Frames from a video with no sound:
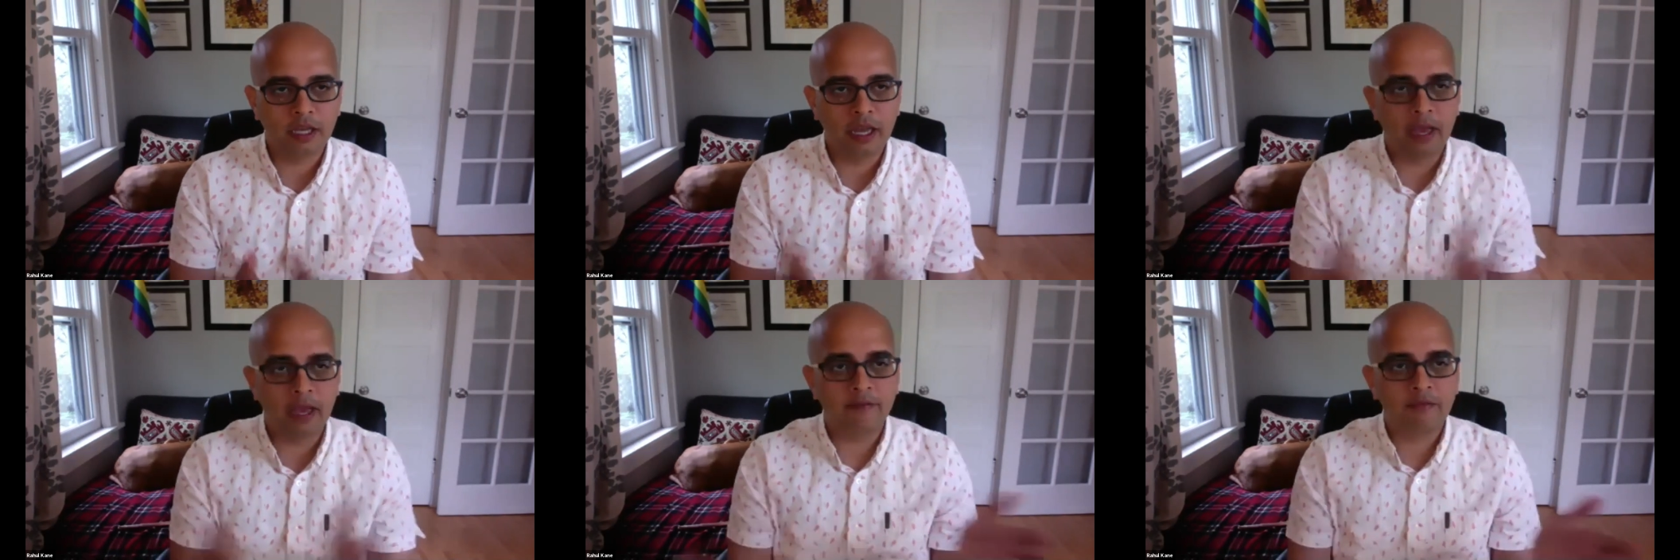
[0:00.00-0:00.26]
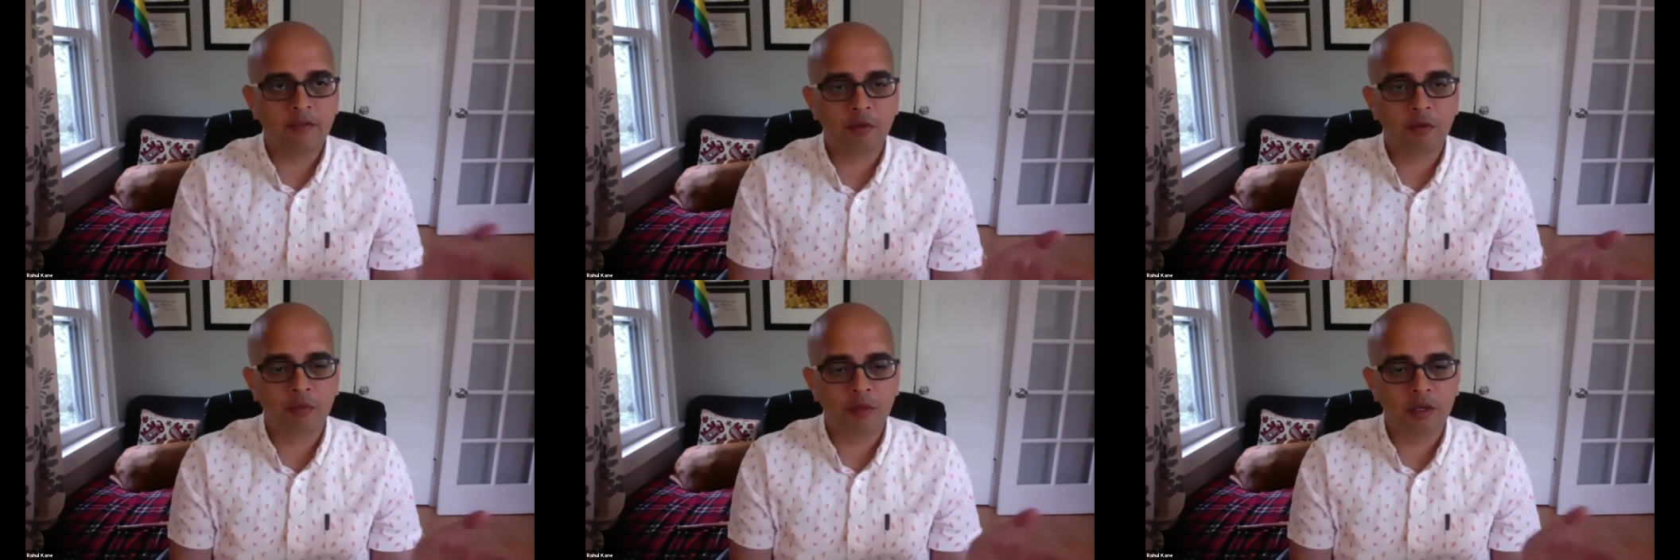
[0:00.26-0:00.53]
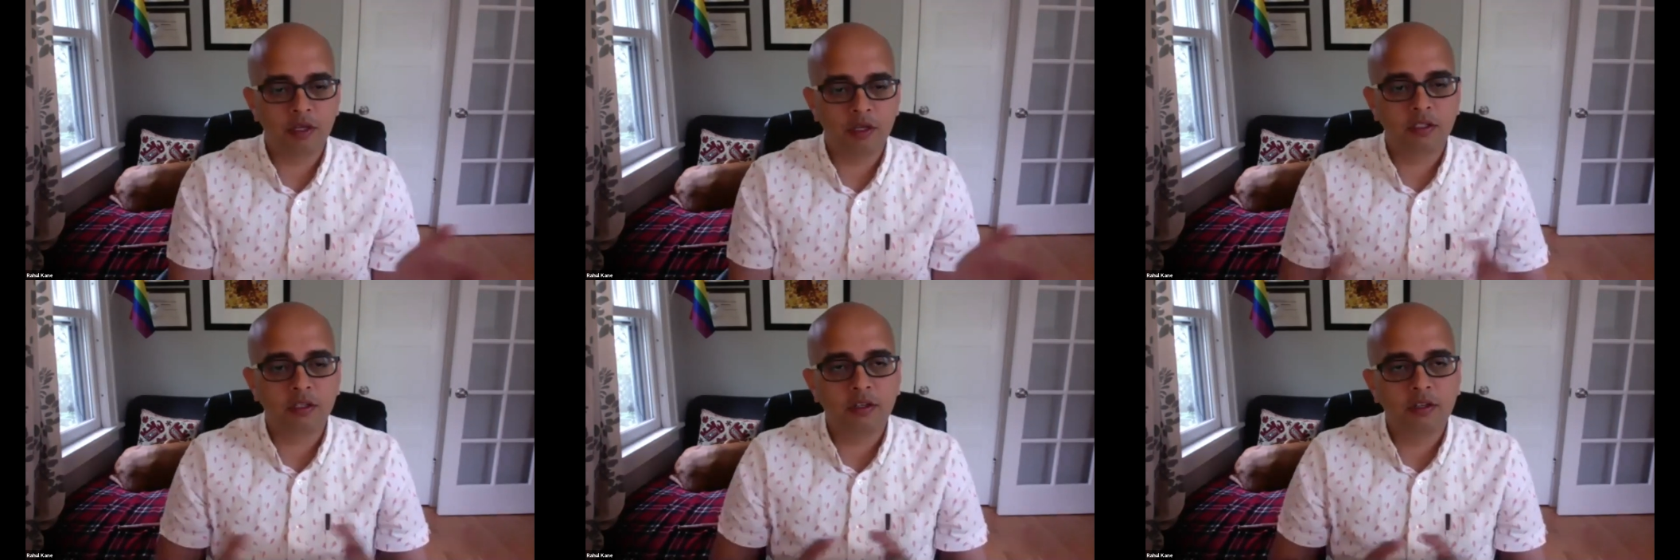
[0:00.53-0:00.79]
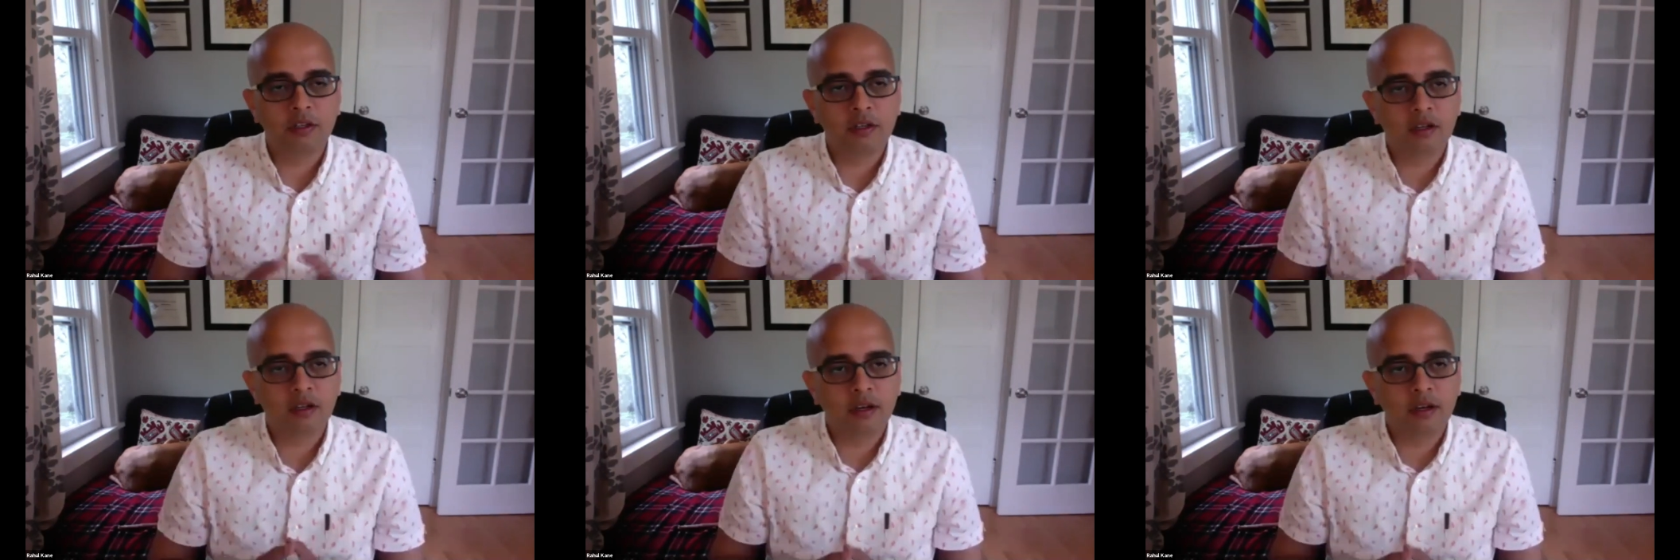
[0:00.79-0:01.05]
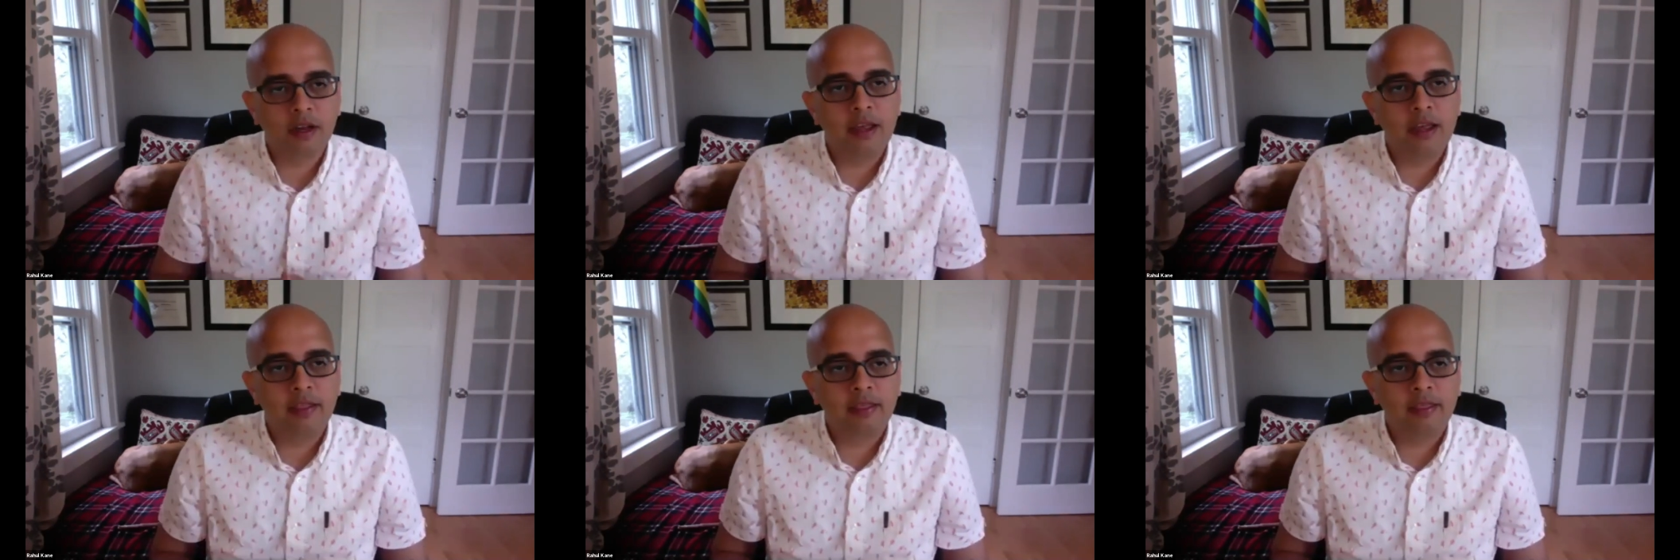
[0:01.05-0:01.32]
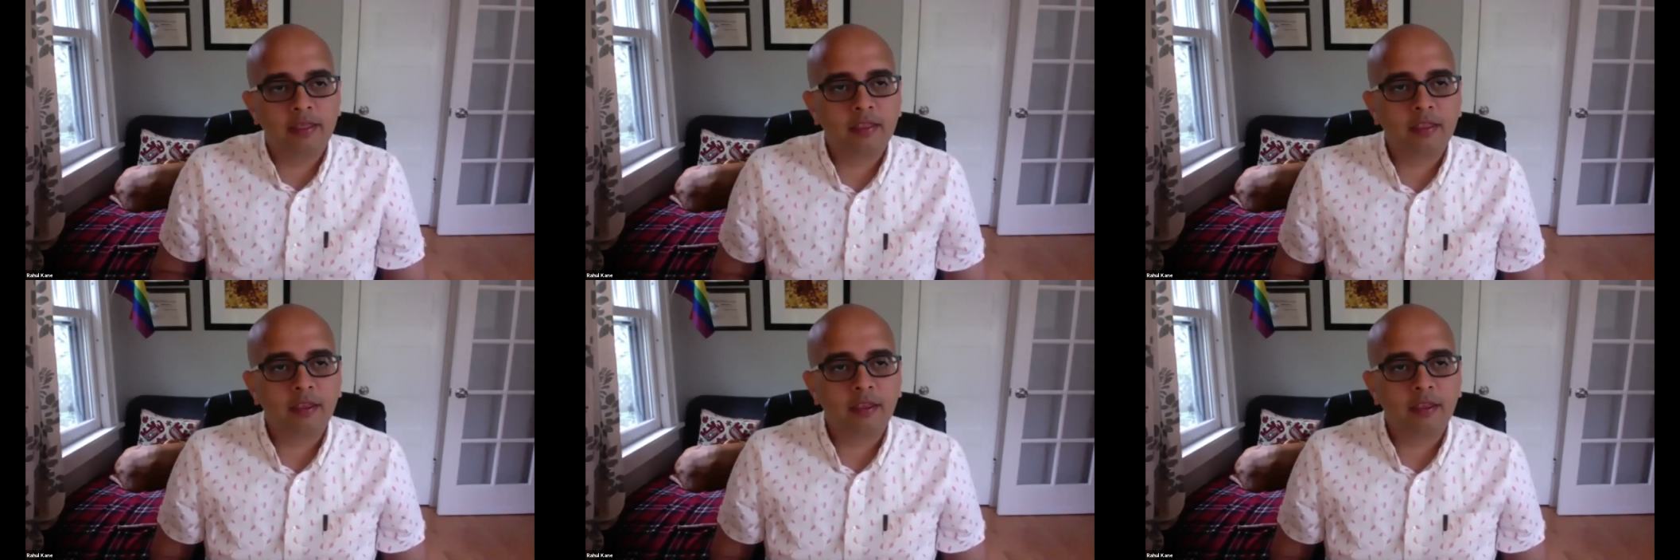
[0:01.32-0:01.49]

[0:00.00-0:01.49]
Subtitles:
have to be a certain length.